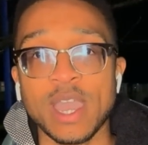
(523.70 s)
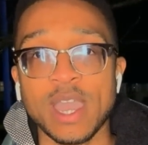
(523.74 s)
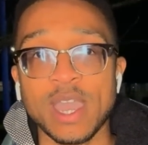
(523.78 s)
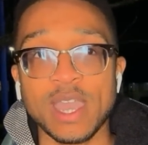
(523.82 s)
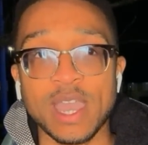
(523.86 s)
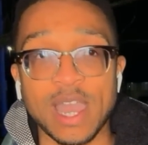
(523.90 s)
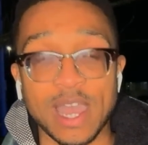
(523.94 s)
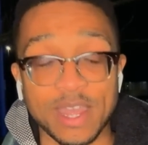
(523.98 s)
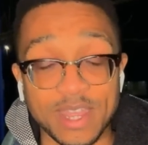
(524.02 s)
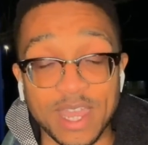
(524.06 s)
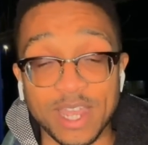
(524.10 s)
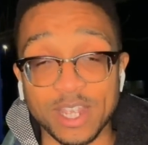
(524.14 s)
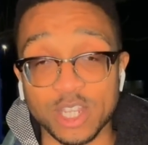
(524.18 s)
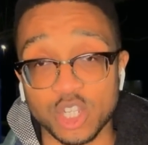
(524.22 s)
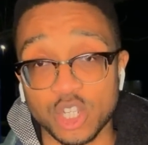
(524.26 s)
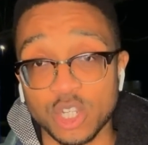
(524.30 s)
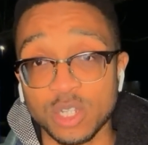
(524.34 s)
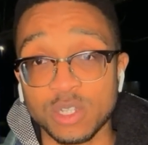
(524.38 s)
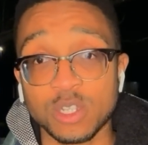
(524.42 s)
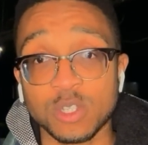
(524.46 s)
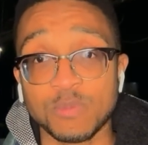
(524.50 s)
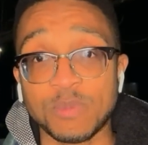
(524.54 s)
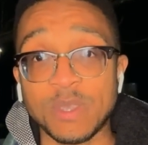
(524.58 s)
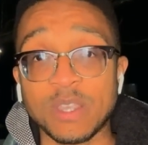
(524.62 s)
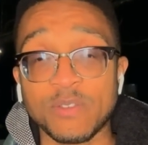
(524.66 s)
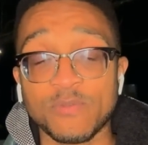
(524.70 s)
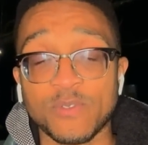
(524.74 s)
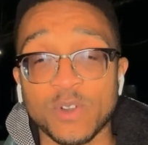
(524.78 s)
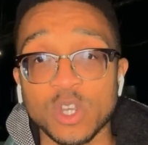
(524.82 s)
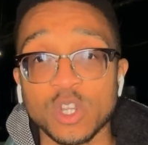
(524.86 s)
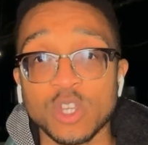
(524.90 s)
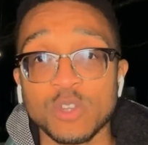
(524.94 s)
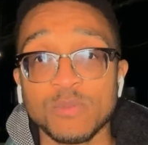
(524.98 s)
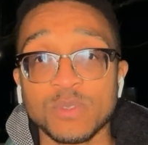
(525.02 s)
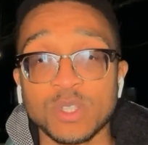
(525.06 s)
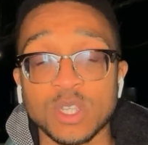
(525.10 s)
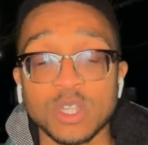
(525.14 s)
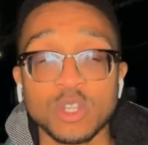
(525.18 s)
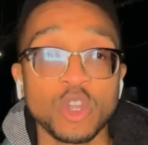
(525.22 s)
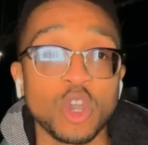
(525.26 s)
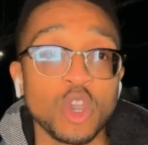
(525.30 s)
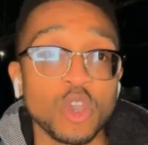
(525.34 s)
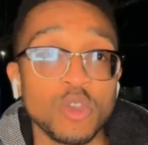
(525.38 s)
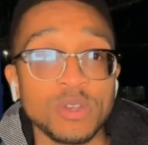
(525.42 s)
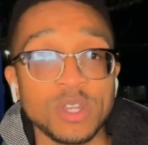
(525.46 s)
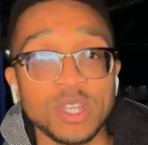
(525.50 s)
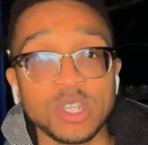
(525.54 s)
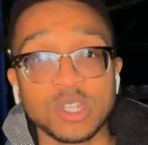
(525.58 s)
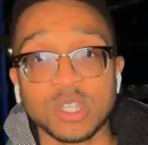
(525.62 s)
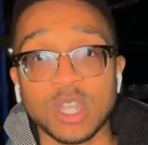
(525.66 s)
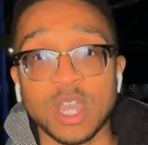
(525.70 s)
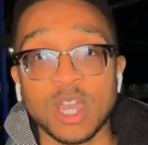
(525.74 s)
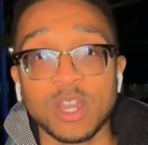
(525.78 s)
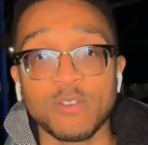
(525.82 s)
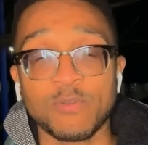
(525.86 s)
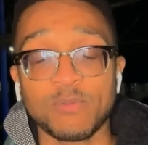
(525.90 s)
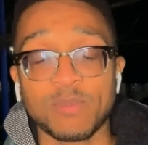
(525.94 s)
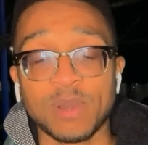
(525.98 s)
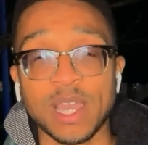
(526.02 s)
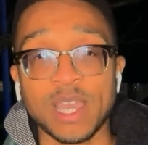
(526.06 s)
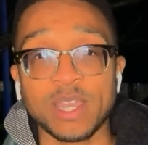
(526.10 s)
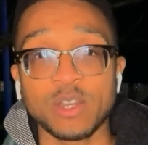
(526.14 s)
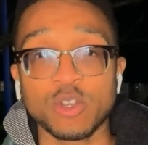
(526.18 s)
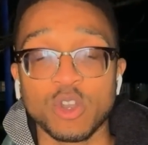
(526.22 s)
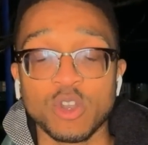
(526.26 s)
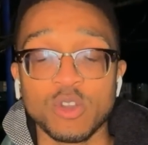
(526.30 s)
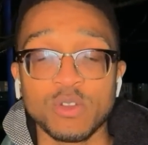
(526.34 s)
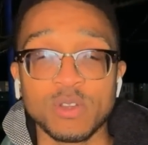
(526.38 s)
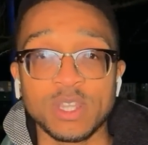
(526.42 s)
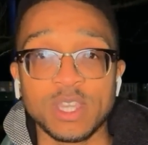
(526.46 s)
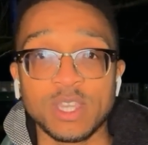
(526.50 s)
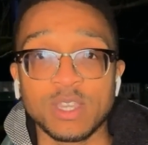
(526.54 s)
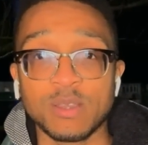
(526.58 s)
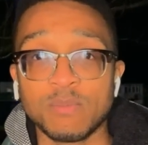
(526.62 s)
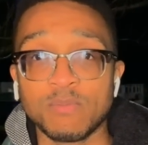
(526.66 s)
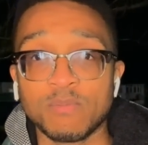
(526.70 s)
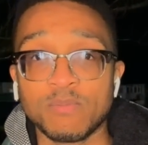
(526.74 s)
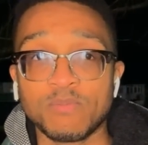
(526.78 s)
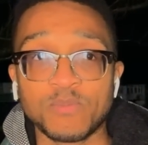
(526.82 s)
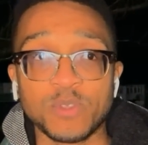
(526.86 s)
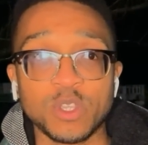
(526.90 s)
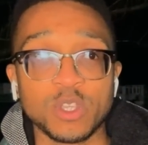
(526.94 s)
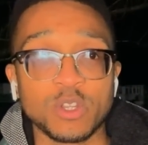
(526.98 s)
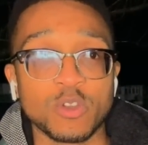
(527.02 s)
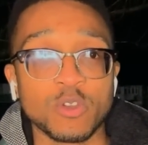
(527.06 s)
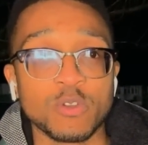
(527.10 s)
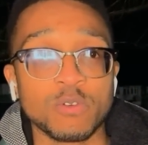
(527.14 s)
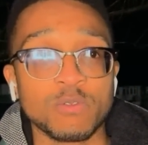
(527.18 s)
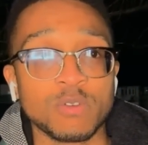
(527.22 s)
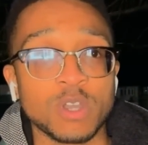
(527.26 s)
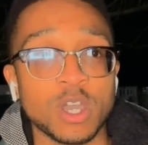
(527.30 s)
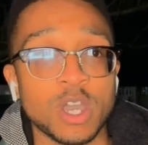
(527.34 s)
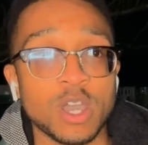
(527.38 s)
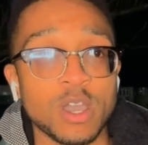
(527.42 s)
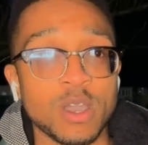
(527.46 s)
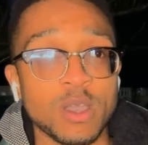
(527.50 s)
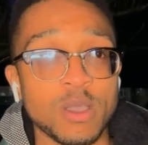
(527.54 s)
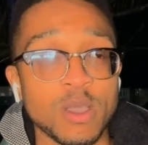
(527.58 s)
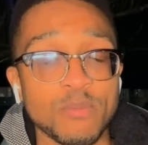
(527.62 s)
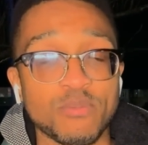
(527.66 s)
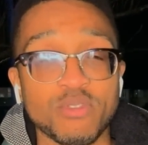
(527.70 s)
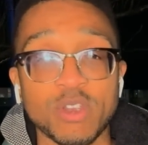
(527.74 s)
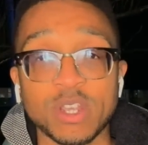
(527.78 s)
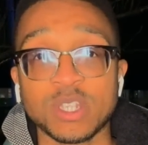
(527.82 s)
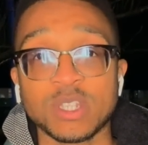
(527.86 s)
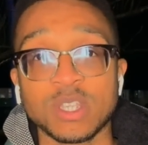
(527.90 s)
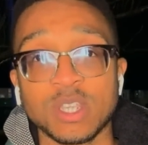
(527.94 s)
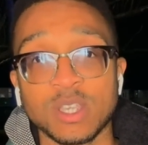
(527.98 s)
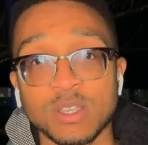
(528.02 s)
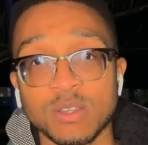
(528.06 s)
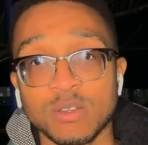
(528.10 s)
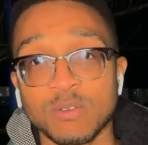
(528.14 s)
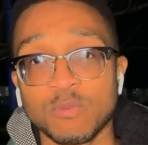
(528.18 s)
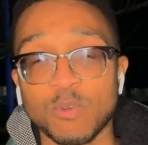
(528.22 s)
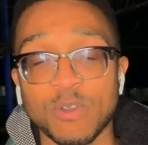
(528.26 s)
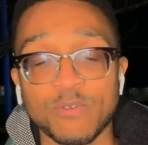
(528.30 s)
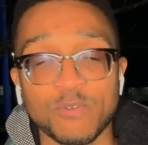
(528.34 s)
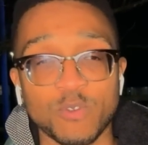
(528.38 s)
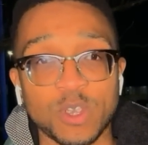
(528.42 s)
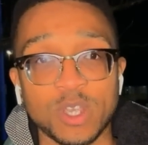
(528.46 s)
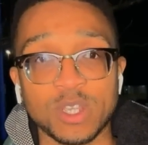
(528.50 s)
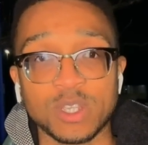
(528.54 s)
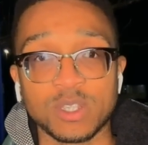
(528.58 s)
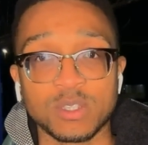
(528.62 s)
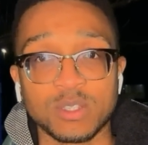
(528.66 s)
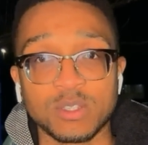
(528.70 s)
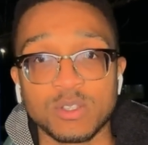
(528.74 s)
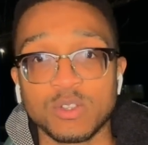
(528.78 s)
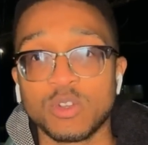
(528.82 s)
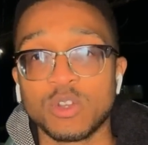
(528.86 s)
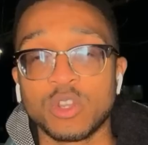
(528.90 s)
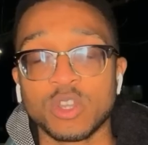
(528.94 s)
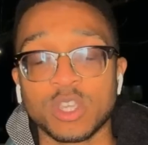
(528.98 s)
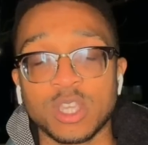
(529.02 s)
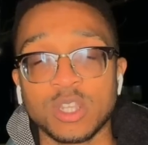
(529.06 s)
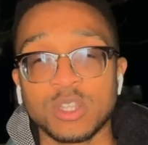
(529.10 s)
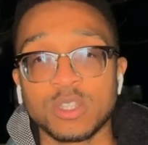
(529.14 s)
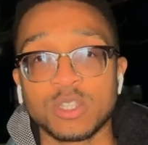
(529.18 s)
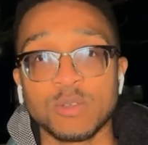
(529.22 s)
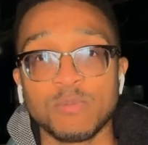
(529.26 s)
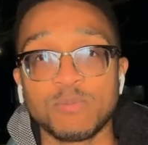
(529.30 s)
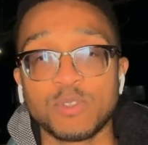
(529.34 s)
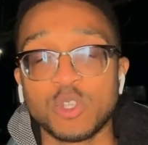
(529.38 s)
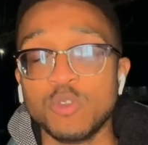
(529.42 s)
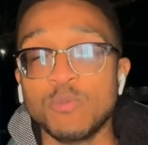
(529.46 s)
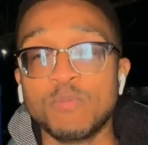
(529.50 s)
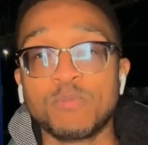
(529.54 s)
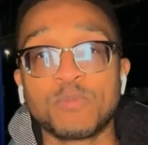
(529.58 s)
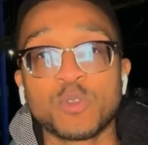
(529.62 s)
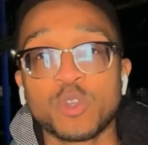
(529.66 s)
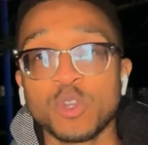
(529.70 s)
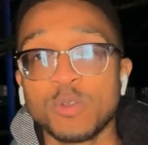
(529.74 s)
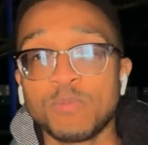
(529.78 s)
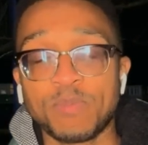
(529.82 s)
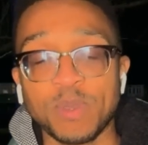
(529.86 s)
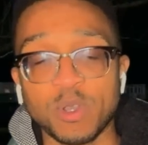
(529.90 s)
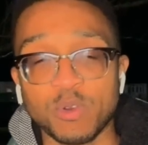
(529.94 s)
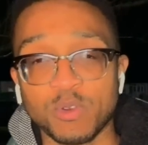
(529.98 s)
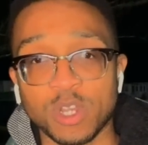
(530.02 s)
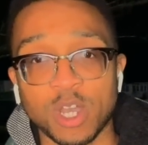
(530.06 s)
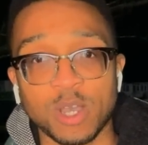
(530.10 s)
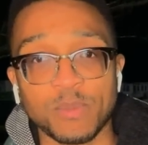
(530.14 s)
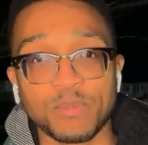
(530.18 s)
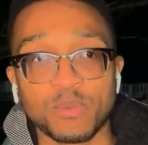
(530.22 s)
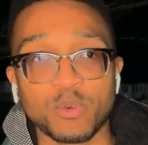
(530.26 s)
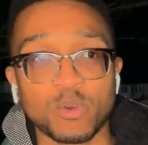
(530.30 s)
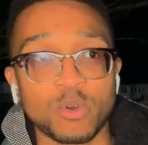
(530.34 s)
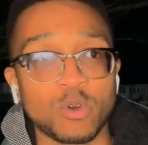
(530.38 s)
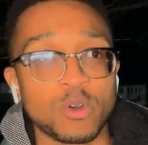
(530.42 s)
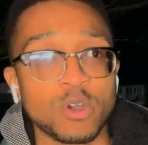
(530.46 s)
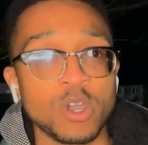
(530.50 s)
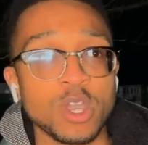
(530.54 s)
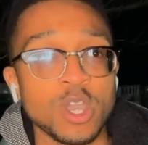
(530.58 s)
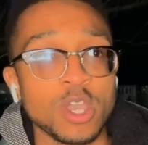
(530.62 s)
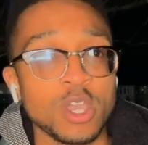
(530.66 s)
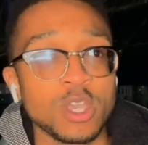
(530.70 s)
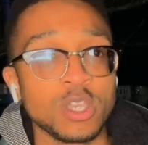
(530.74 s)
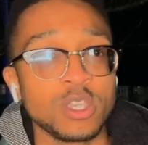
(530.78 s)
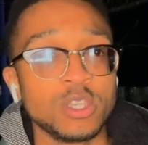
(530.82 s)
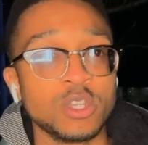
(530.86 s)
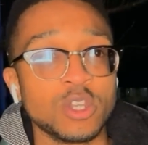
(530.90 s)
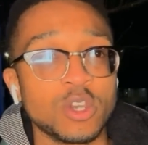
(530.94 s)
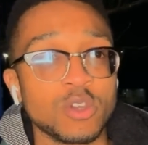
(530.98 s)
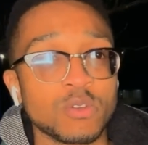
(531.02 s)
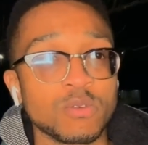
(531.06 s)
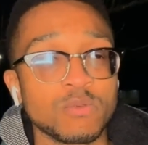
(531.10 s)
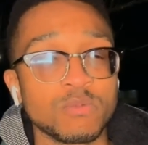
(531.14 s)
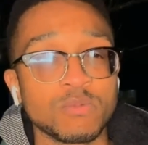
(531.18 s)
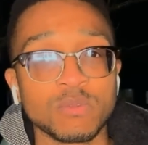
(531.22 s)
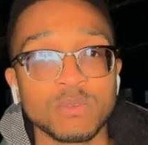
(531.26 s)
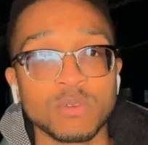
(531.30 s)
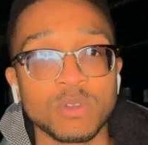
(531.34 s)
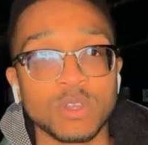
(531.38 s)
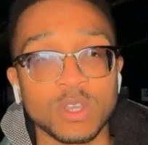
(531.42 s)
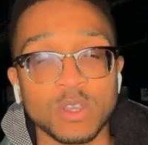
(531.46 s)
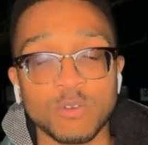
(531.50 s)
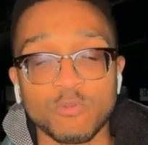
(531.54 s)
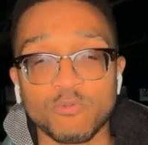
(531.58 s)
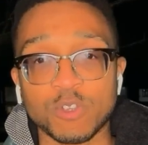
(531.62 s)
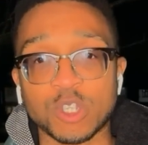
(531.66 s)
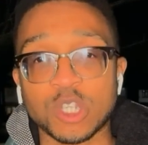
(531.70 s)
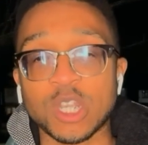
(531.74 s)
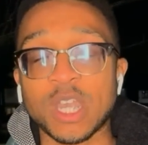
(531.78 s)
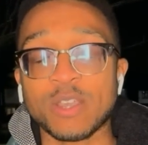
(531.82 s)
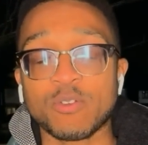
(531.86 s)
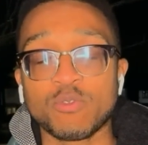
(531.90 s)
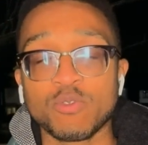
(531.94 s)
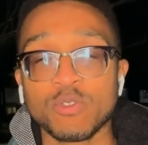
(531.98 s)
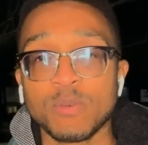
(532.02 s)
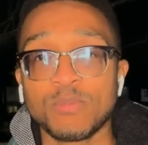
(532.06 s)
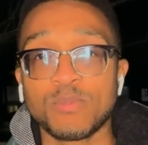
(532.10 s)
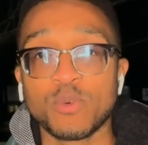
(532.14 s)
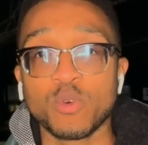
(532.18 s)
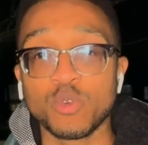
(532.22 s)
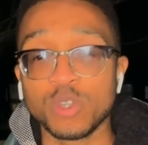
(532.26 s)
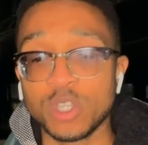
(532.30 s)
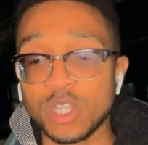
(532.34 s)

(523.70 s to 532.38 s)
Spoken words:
and that should speak volumes in not only style of play, not only in, you know, pressing, whether it's you're looking to do good build-up or, you know, recycle the ball.